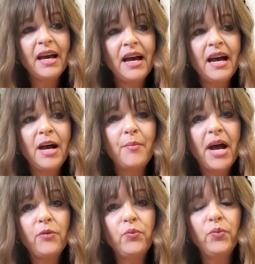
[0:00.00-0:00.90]

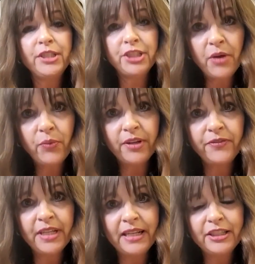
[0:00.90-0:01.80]
I wish I would have
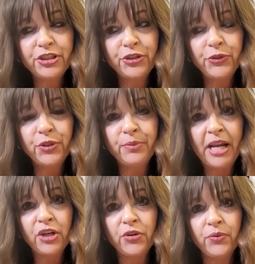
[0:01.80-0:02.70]
done it sooner in my
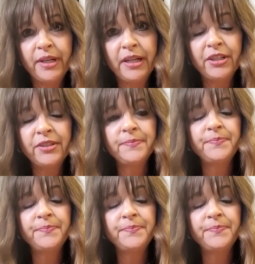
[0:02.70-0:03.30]
career.